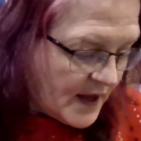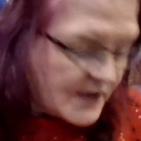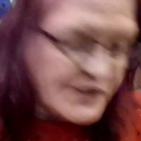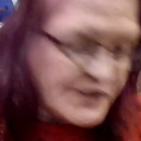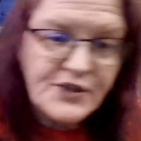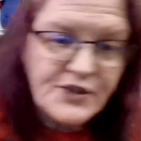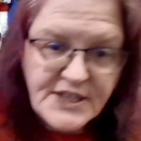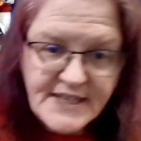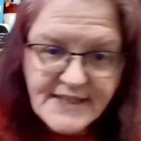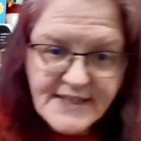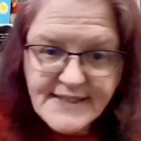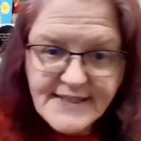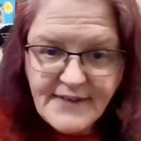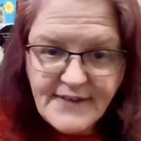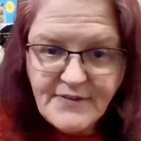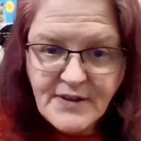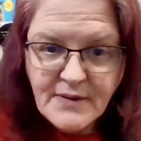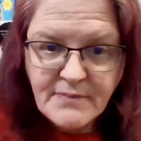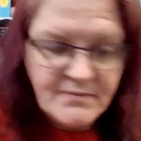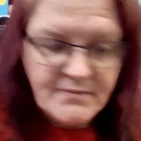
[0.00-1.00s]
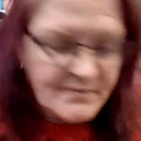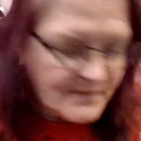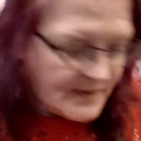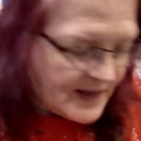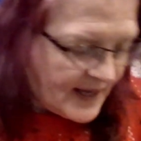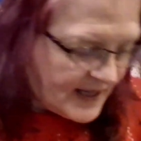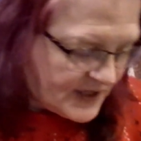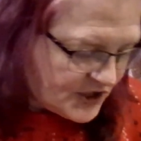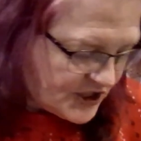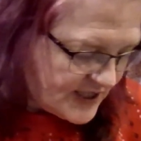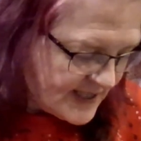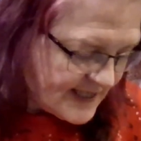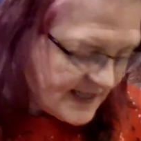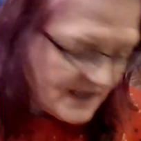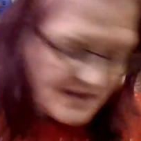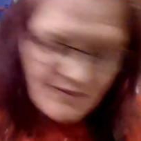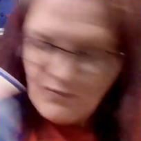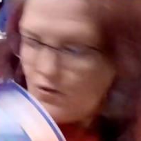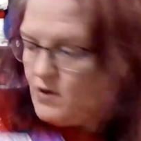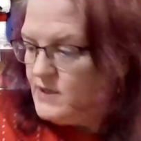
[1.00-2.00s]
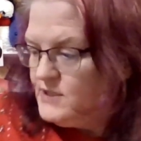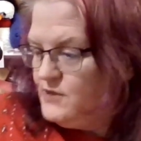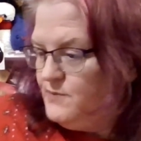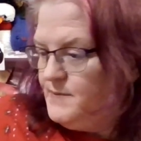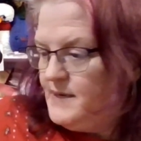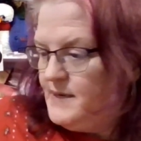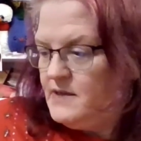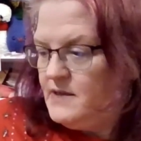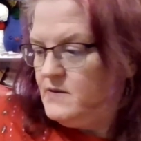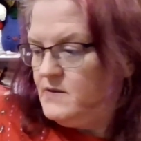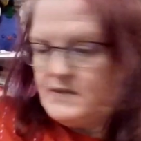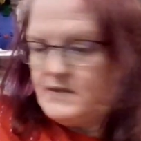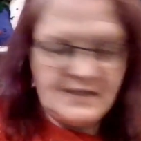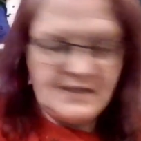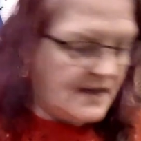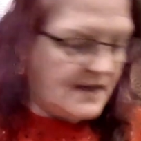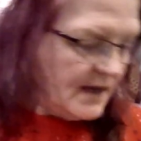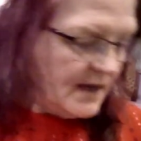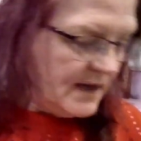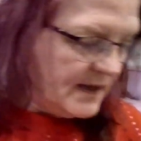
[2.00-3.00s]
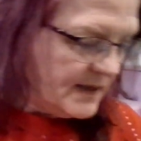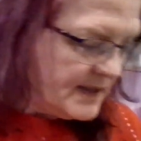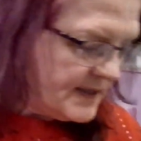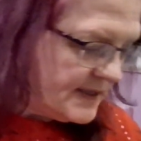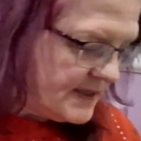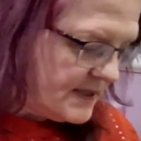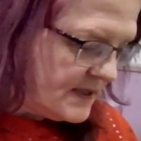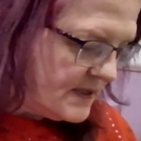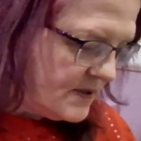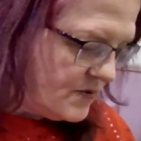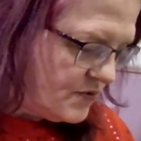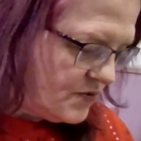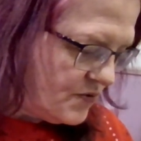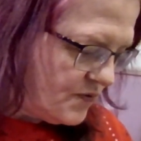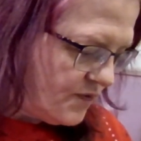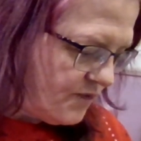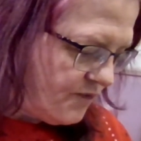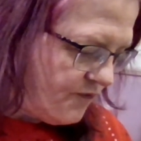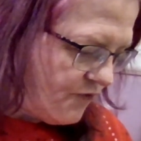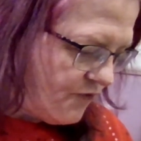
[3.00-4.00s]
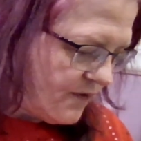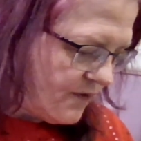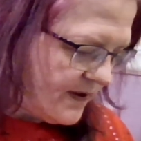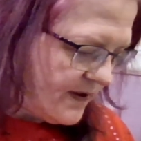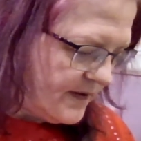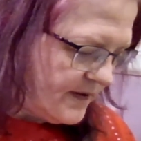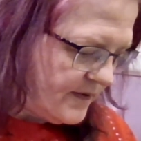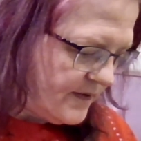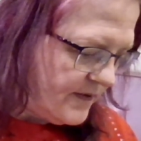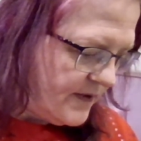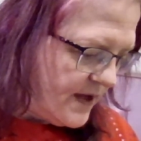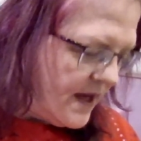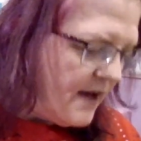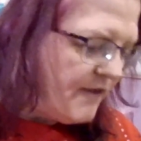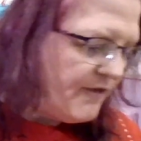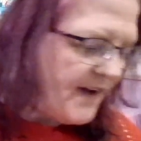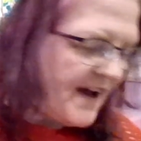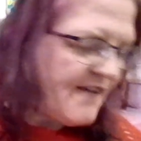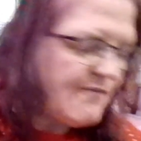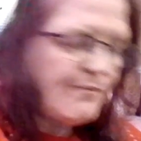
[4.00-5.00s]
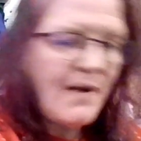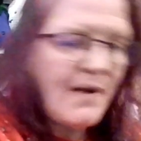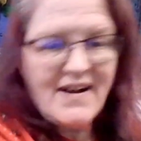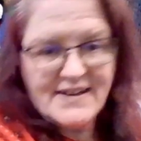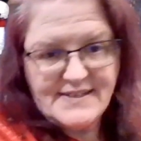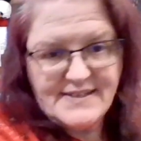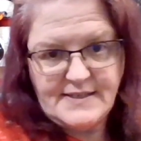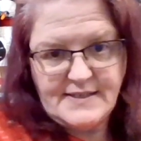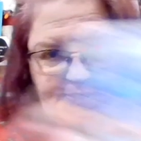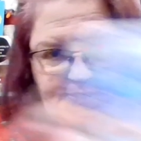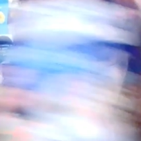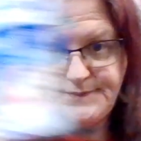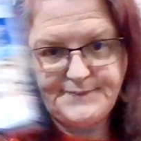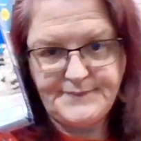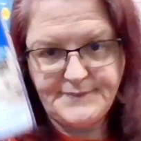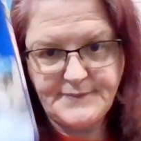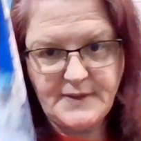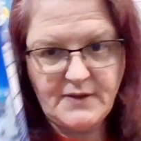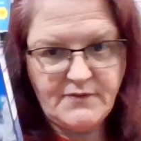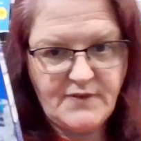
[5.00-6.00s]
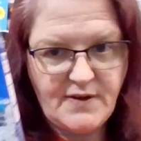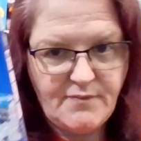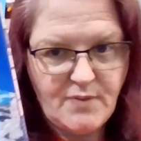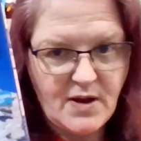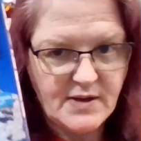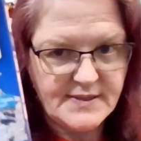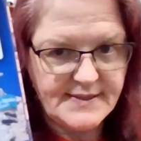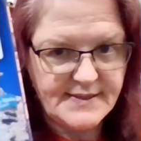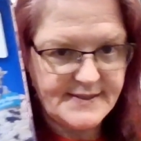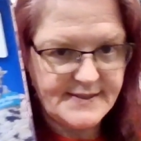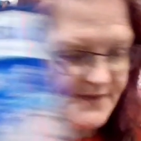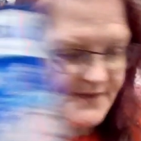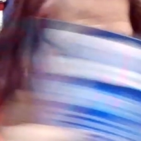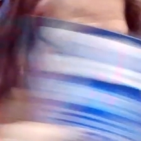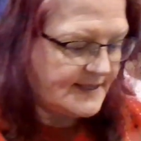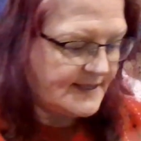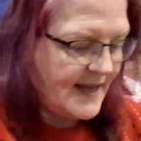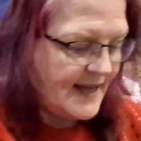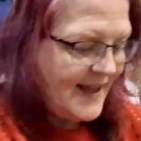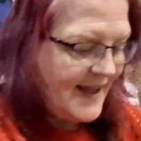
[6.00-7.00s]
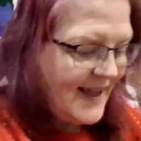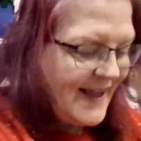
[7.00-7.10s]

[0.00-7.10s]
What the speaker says: So she had saved them, and she sent them all to me. 5 boxes. 5 boxes of this.